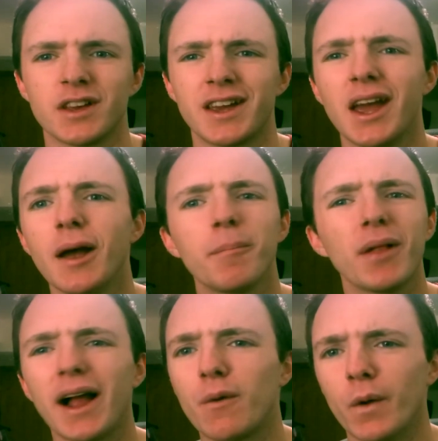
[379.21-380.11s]
Like,
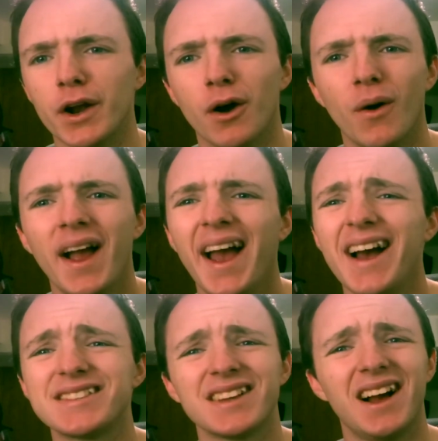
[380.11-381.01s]
Black Widow
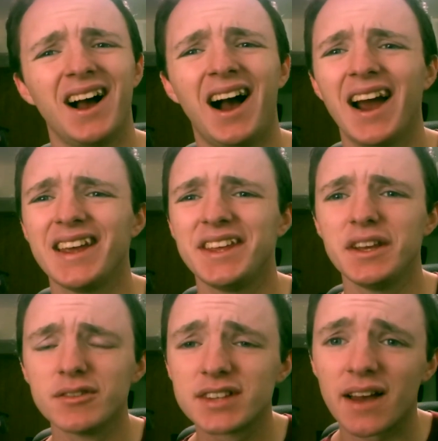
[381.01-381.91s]
has high
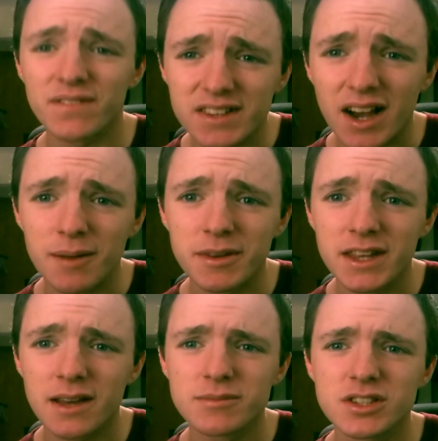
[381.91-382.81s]
heels half the time in
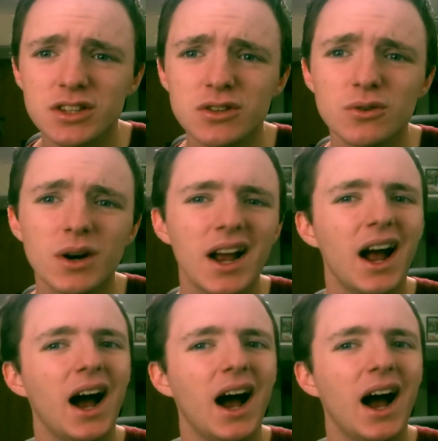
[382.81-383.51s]
the MCU.